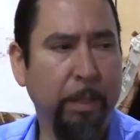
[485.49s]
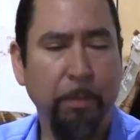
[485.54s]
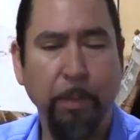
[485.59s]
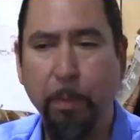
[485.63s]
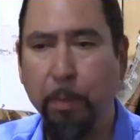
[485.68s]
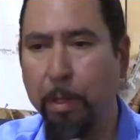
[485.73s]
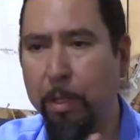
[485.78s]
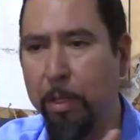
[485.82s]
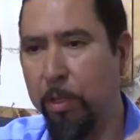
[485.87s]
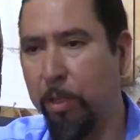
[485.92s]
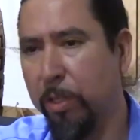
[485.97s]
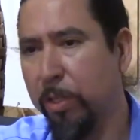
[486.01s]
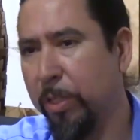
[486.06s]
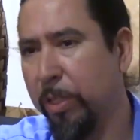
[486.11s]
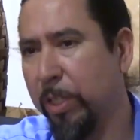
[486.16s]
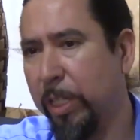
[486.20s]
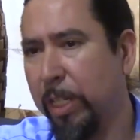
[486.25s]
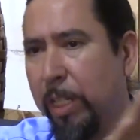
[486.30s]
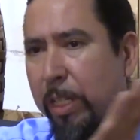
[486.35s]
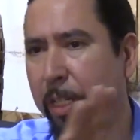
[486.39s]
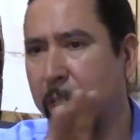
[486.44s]
We want you to
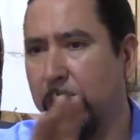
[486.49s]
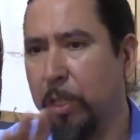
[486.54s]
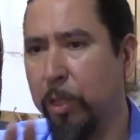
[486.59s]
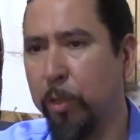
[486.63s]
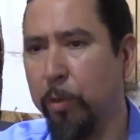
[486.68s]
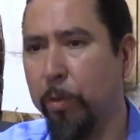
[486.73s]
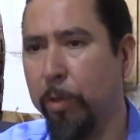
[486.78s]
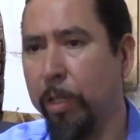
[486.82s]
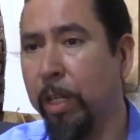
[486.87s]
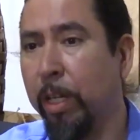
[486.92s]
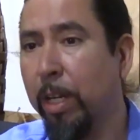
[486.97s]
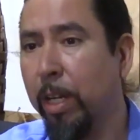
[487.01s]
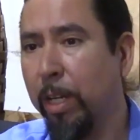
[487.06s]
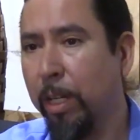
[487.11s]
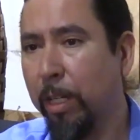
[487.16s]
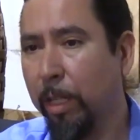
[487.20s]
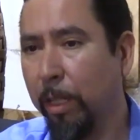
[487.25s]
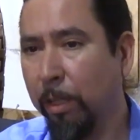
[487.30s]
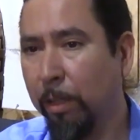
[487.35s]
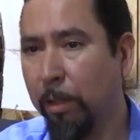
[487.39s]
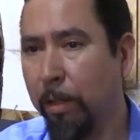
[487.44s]
see the history,
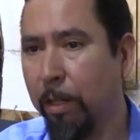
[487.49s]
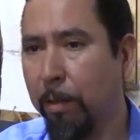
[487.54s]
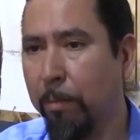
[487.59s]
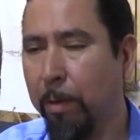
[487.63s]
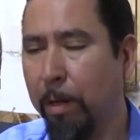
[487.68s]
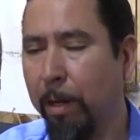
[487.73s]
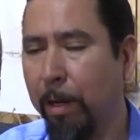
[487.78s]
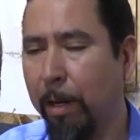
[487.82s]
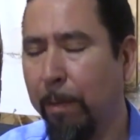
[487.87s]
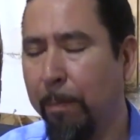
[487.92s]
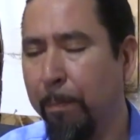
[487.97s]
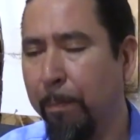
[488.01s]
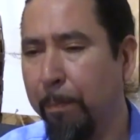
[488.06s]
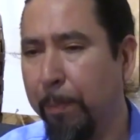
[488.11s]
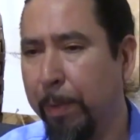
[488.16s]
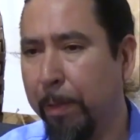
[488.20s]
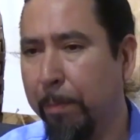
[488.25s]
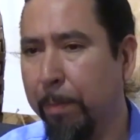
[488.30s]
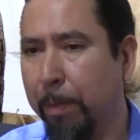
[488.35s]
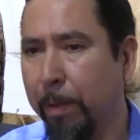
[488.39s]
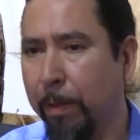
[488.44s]
learn about our
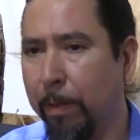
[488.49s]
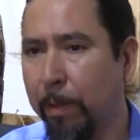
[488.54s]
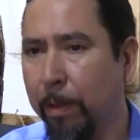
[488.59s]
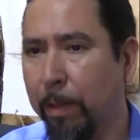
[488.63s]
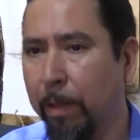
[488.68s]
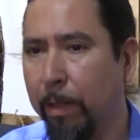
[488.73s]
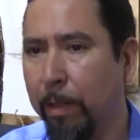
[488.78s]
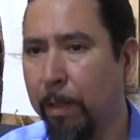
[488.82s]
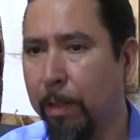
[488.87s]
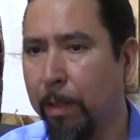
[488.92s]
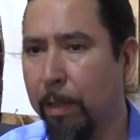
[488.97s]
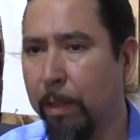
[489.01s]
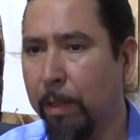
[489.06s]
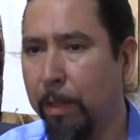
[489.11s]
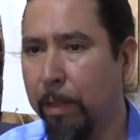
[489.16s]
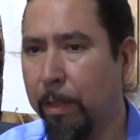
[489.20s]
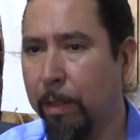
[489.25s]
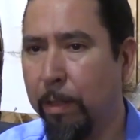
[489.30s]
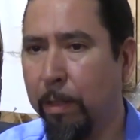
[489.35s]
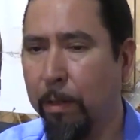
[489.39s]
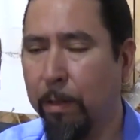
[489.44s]
people.
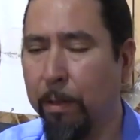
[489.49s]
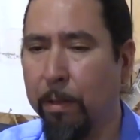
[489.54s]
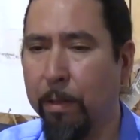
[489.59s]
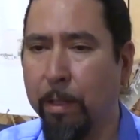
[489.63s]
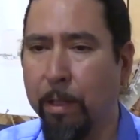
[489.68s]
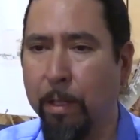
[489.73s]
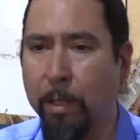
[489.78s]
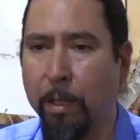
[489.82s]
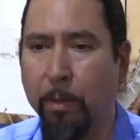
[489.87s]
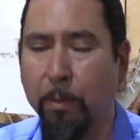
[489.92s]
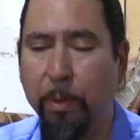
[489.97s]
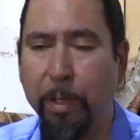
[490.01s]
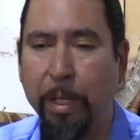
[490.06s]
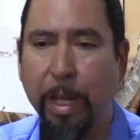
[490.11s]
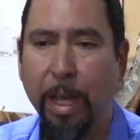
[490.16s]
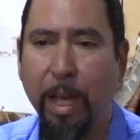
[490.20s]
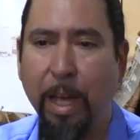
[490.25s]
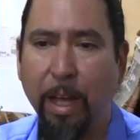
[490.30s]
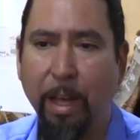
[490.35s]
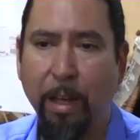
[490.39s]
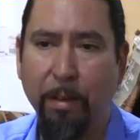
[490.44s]
We
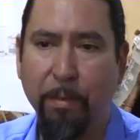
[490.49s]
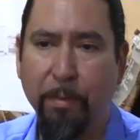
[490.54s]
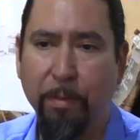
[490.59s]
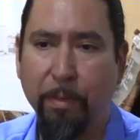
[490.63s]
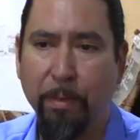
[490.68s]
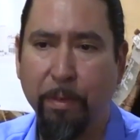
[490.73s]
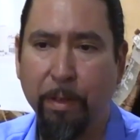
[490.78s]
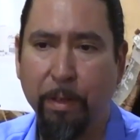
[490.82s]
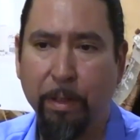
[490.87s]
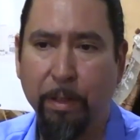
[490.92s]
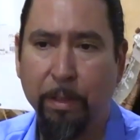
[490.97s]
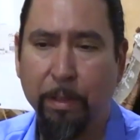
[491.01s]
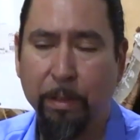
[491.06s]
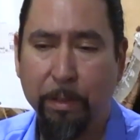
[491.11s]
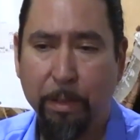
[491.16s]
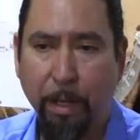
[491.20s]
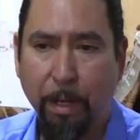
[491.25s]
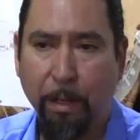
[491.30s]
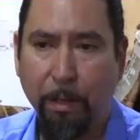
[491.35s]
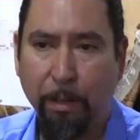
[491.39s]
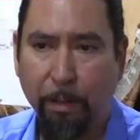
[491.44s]
have
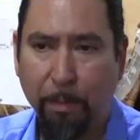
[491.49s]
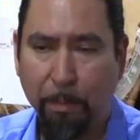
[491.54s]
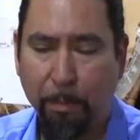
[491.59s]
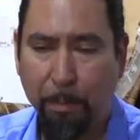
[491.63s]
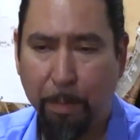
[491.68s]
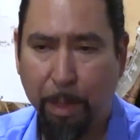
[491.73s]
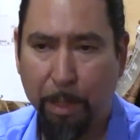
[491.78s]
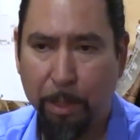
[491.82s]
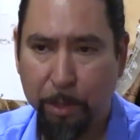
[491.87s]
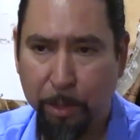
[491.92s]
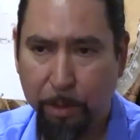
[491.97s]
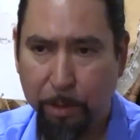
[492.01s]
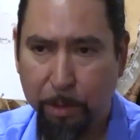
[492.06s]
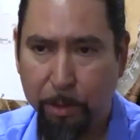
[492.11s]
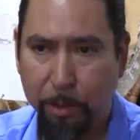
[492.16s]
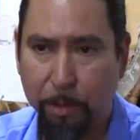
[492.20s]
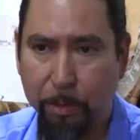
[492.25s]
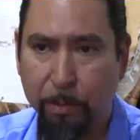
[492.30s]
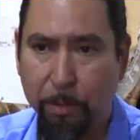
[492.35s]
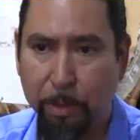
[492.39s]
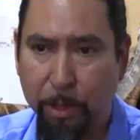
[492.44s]
Donald Marshall
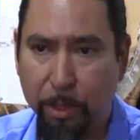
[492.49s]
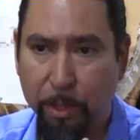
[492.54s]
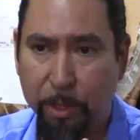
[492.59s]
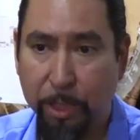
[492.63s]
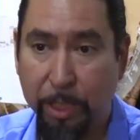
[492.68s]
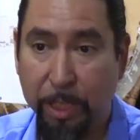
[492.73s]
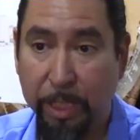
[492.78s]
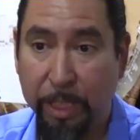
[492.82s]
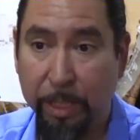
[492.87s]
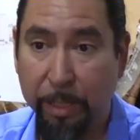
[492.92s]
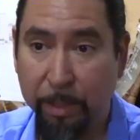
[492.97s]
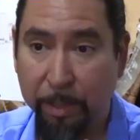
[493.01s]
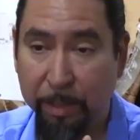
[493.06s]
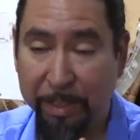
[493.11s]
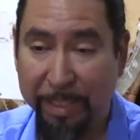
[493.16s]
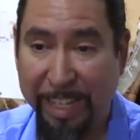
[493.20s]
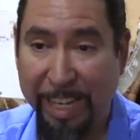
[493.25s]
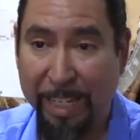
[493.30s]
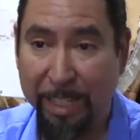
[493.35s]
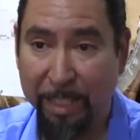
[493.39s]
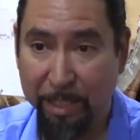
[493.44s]
Jr.'s eel
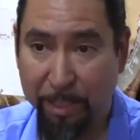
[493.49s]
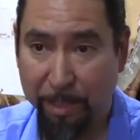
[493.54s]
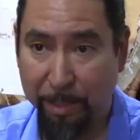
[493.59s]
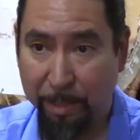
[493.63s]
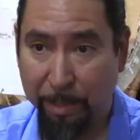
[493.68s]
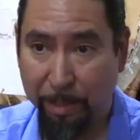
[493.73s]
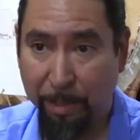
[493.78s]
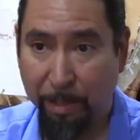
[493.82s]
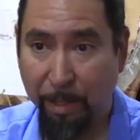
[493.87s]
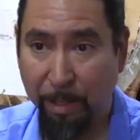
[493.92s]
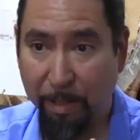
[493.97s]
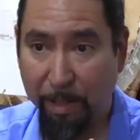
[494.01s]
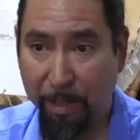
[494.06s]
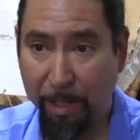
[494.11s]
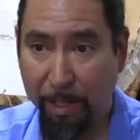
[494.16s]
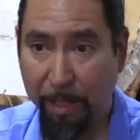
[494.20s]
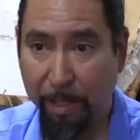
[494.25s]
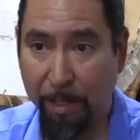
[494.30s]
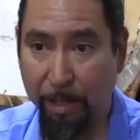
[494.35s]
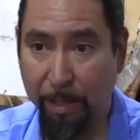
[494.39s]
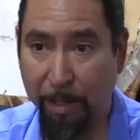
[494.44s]
nets are
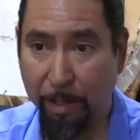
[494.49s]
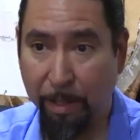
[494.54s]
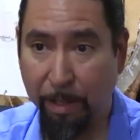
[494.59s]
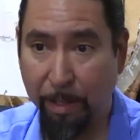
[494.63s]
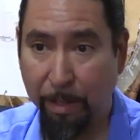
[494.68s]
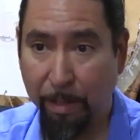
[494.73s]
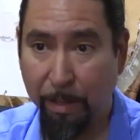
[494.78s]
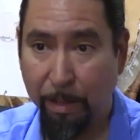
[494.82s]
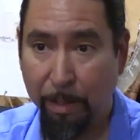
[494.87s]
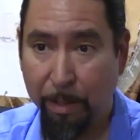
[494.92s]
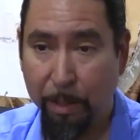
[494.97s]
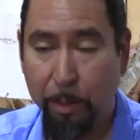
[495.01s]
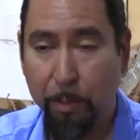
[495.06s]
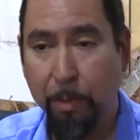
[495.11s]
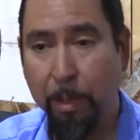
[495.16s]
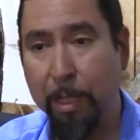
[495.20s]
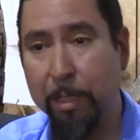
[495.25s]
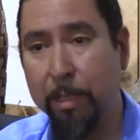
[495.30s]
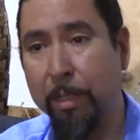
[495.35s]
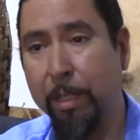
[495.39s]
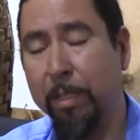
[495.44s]
here. To
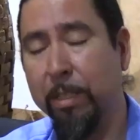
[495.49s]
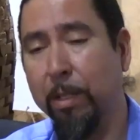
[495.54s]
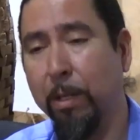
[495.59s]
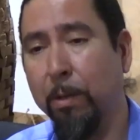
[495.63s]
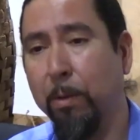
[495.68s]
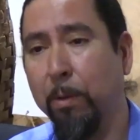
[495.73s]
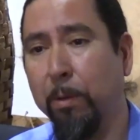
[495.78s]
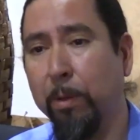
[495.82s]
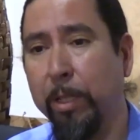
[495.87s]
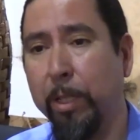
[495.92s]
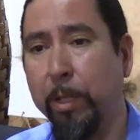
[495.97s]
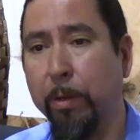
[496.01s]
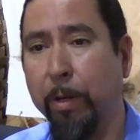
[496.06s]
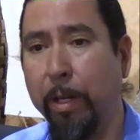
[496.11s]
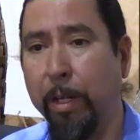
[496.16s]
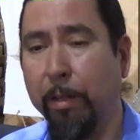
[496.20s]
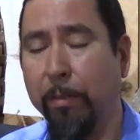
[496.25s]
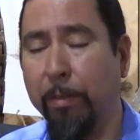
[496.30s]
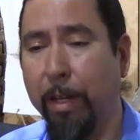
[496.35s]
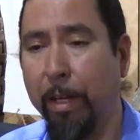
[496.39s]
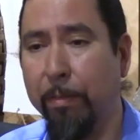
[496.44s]
us, that's a holy
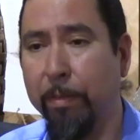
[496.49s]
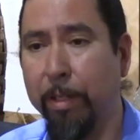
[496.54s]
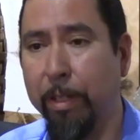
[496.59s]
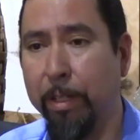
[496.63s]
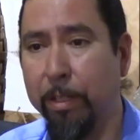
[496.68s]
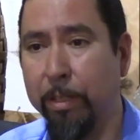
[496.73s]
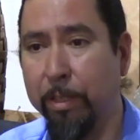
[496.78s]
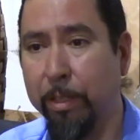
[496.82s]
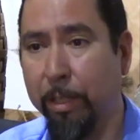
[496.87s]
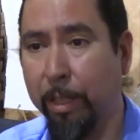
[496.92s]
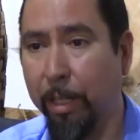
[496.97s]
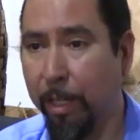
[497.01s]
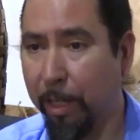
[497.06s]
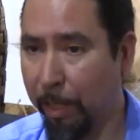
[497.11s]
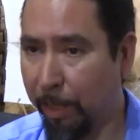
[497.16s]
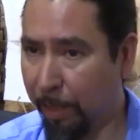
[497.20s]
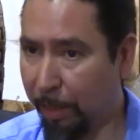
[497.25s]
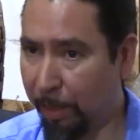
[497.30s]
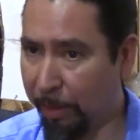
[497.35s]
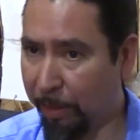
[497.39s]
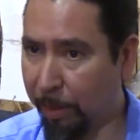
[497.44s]
grail of evidence.
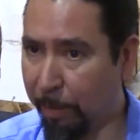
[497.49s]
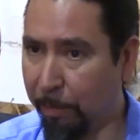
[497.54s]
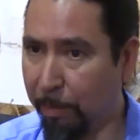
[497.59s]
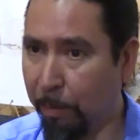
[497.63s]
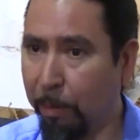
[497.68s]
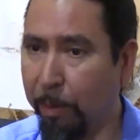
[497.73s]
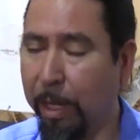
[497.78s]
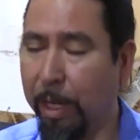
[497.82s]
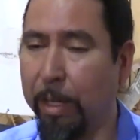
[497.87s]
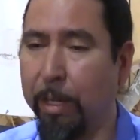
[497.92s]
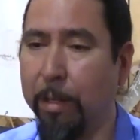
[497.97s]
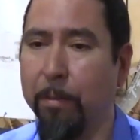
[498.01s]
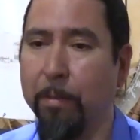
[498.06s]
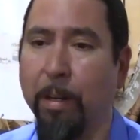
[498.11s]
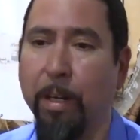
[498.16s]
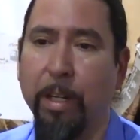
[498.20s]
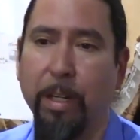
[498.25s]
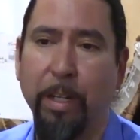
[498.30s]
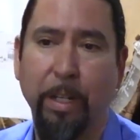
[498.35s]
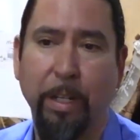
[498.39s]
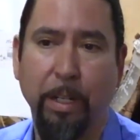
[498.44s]
They're located
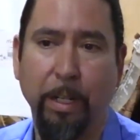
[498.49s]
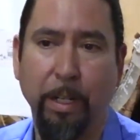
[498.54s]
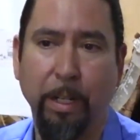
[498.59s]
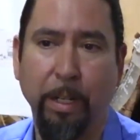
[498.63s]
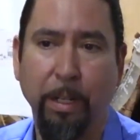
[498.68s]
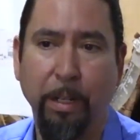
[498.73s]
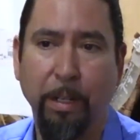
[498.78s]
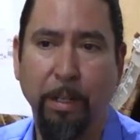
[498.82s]
right here.